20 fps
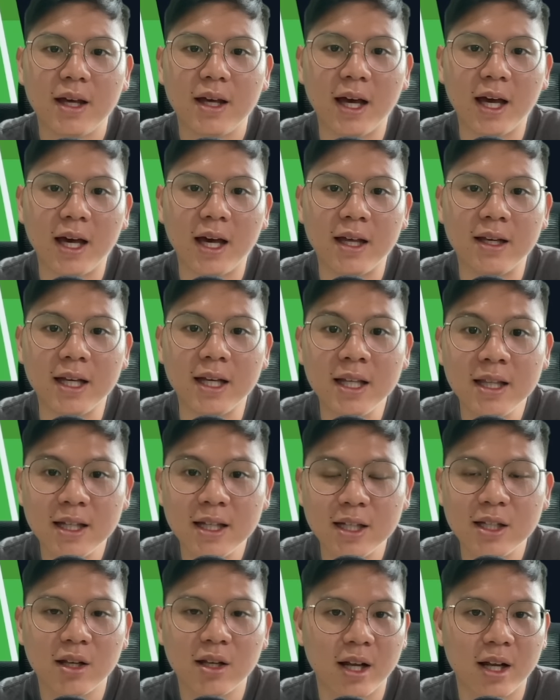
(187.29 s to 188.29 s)
And in
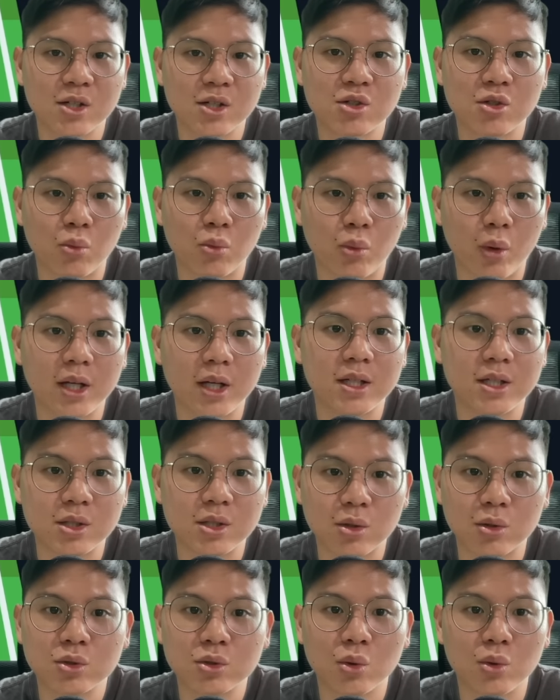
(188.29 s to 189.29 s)
the international breaks,
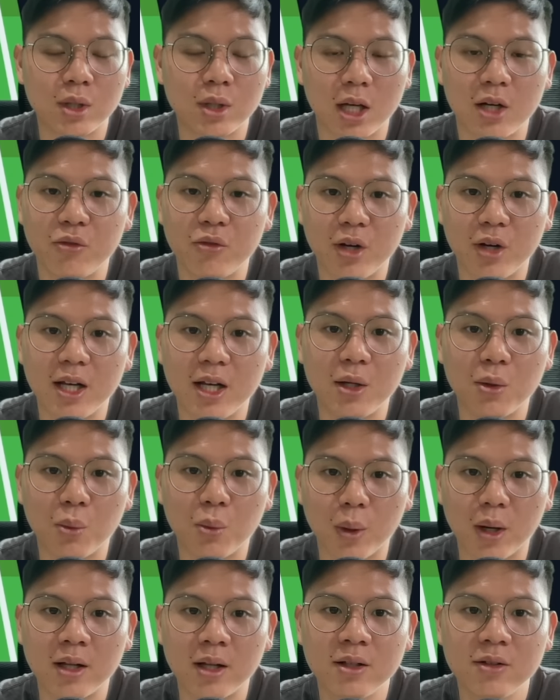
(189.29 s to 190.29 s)
he's also done really
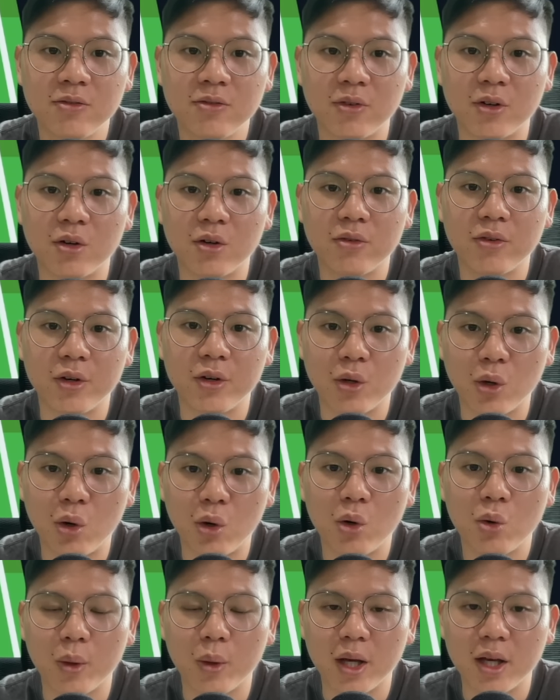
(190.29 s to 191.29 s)
well for
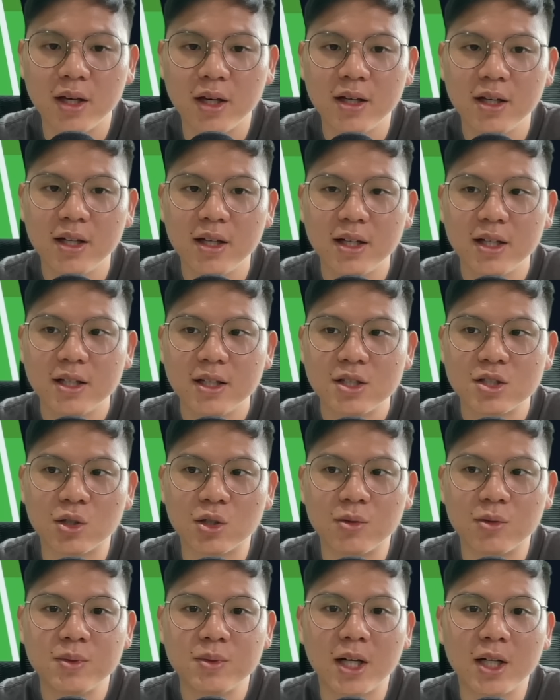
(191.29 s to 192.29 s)
Norway.
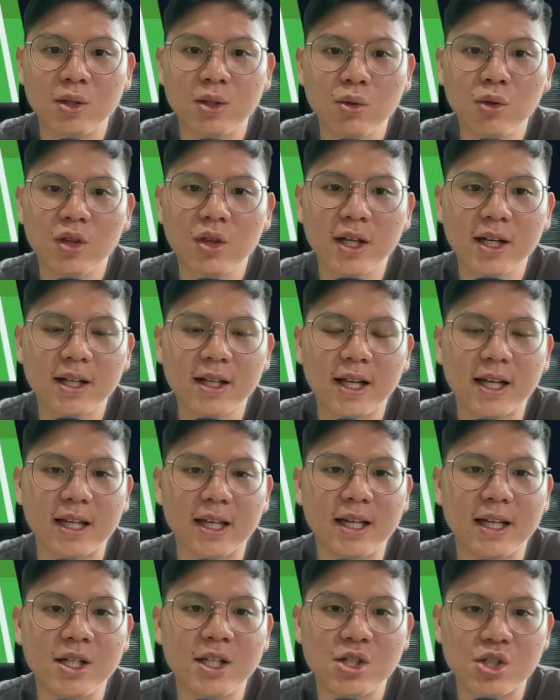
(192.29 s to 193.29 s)
So I do think, like,
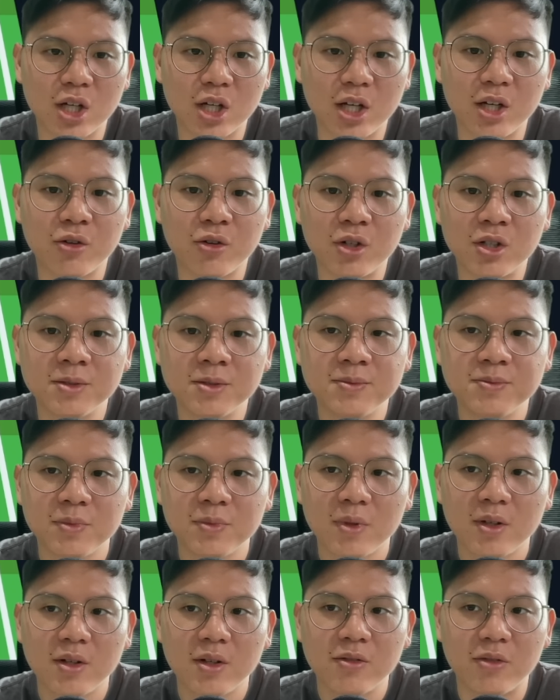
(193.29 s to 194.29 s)
in general,
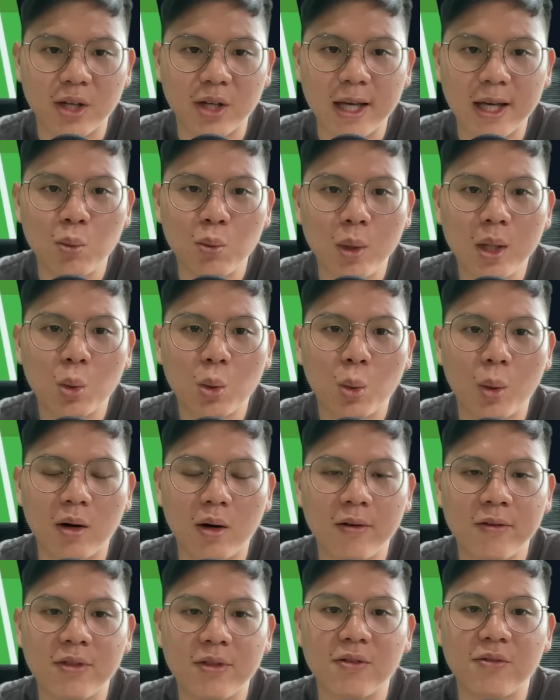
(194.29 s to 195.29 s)
for Game Week
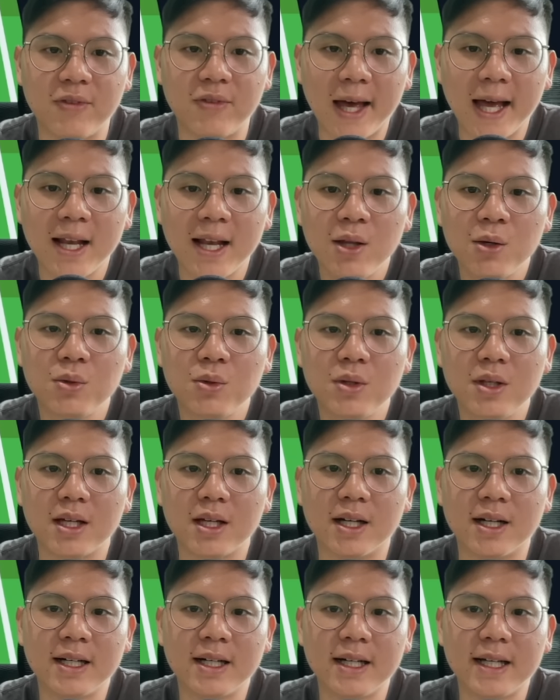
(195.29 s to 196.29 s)
12, the value
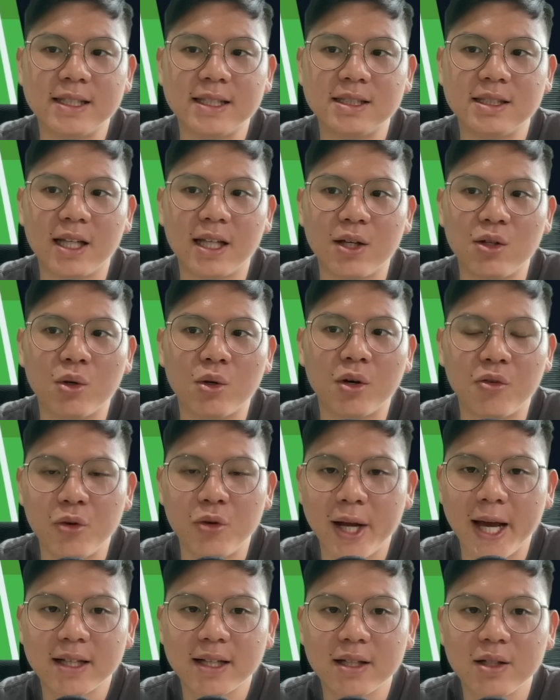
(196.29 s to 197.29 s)
here is that you're
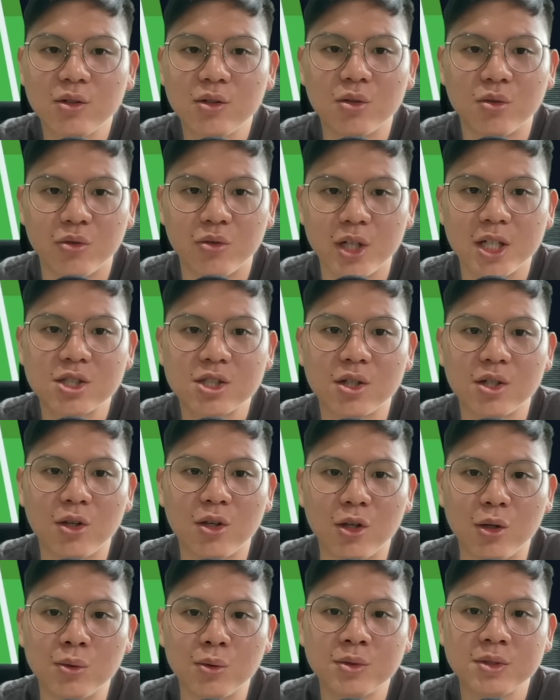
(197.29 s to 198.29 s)
reacting to recent
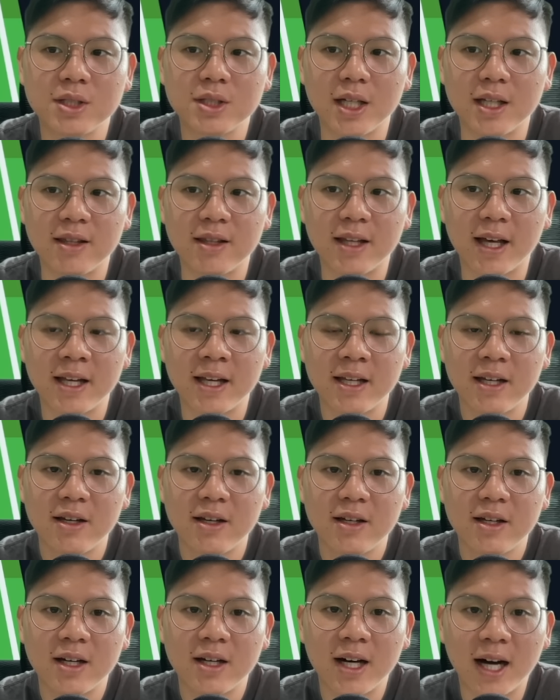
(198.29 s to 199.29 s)
news in that
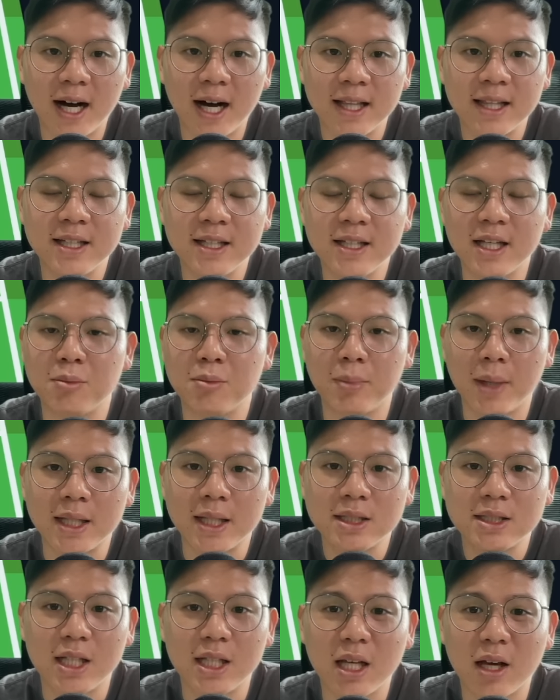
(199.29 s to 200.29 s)
Haaland and Man
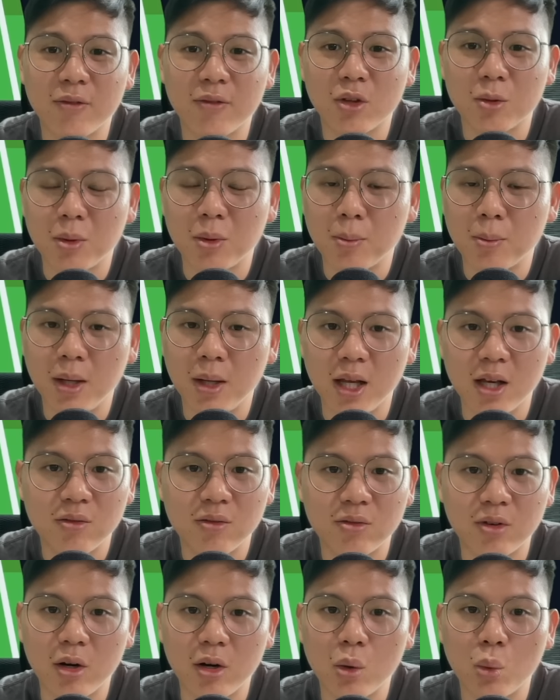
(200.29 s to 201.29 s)
City have not been playing
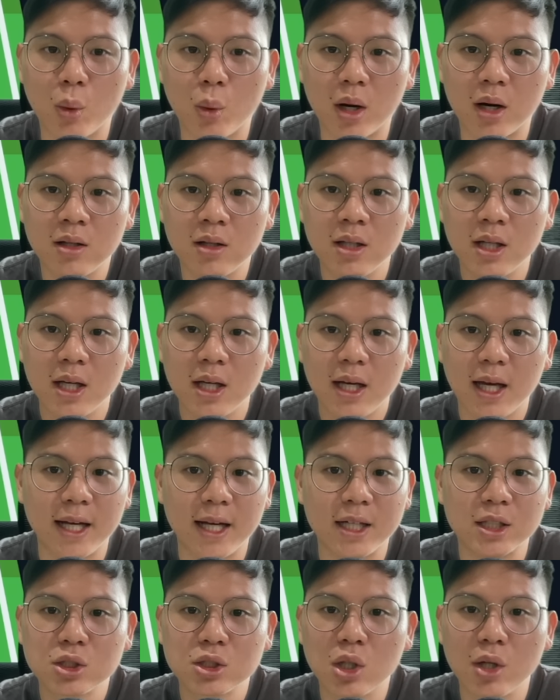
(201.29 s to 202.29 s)
very well.
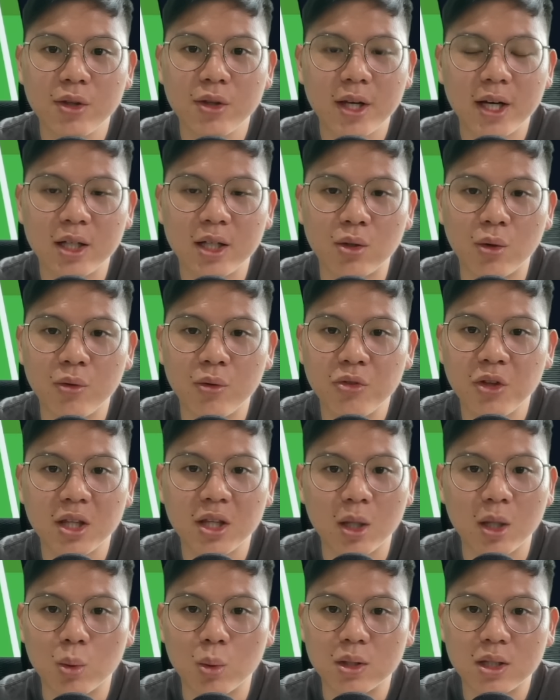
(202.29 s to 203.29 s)
And it's not that I don't think
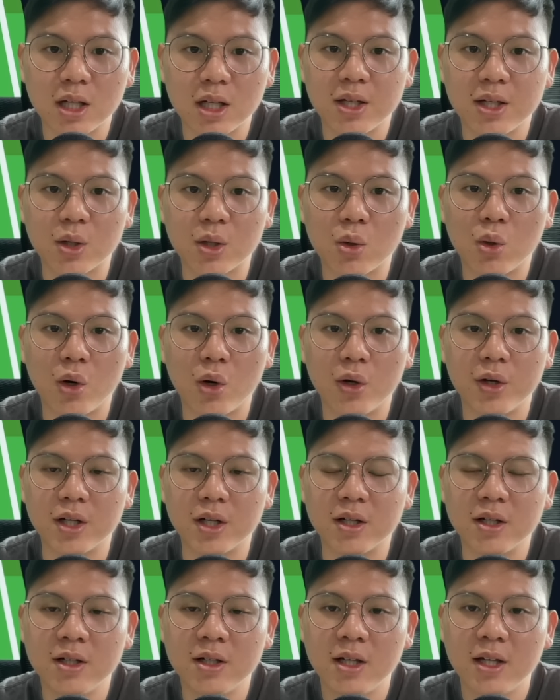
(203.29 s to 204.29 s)
they will turn a
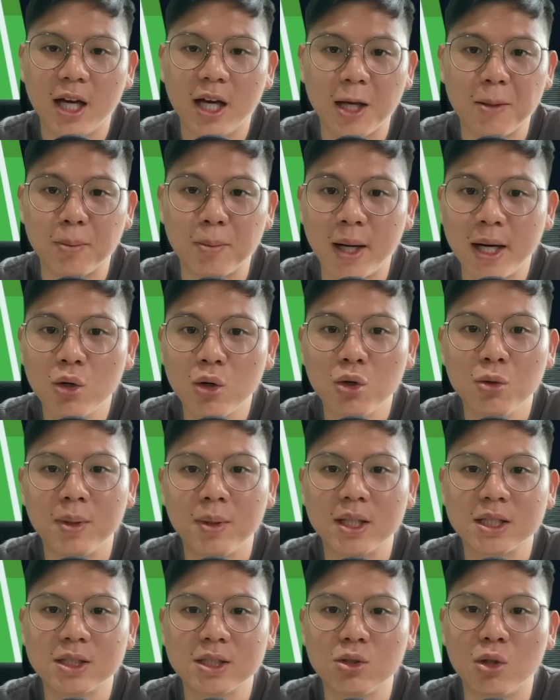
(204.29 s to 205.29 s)
corner. And my own
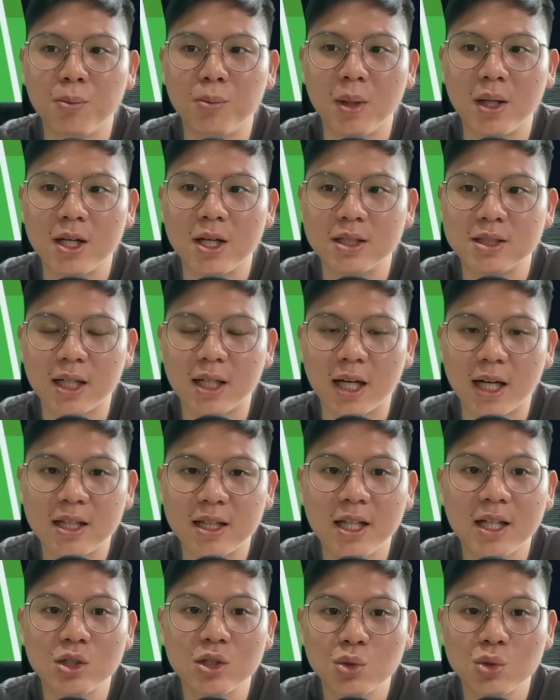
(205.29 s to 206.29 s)
personal opinion is that I
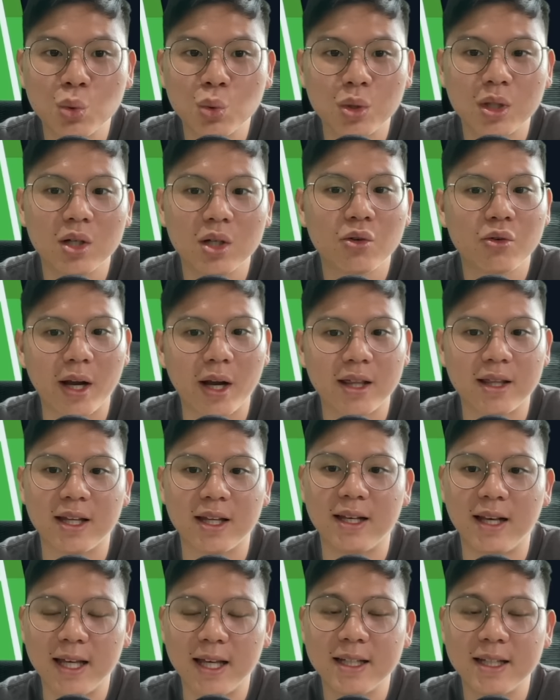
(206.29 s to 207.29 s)
think sooner rather
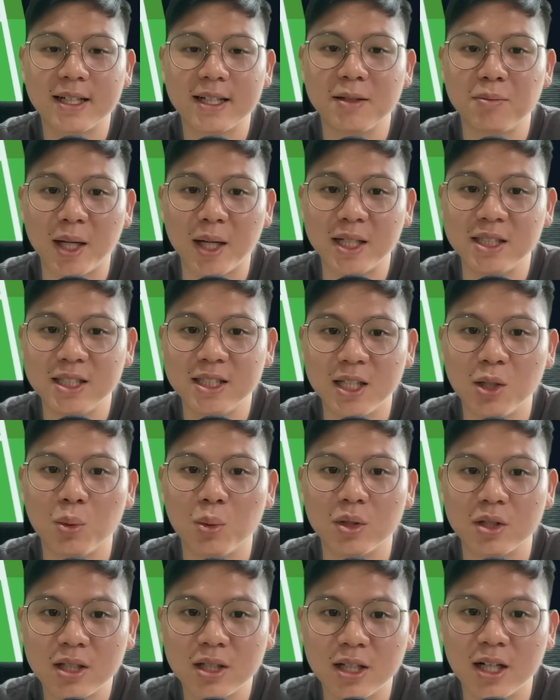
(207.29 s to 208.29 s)
than later, Man City
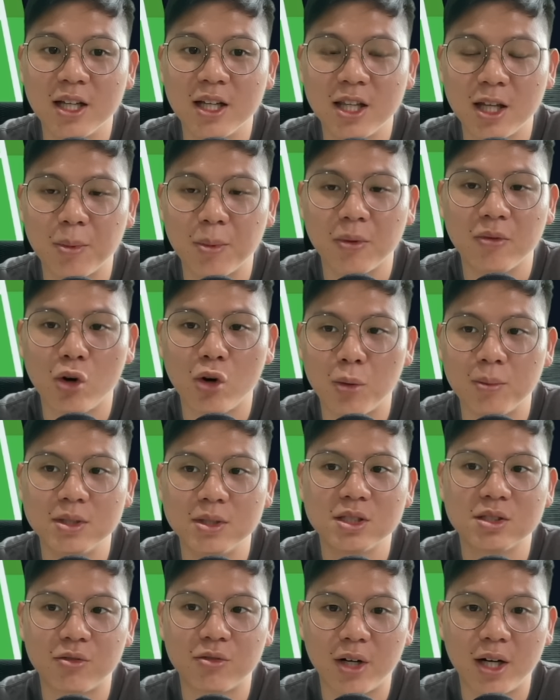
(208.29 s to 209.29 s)
will turn their
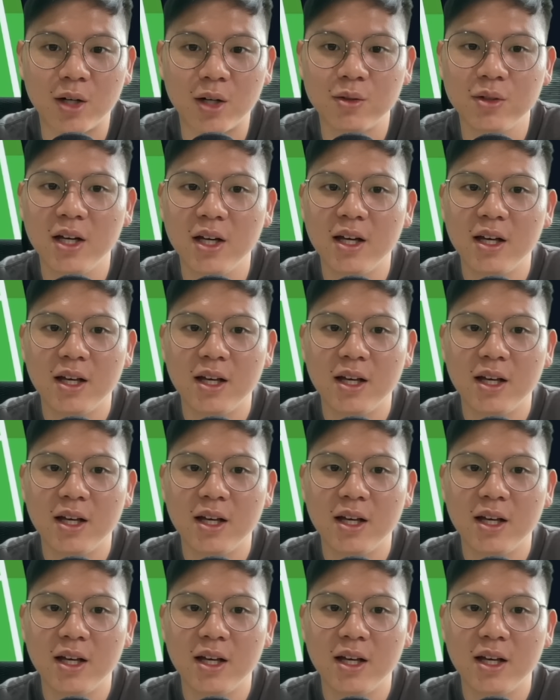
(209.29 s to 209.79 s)
performance around.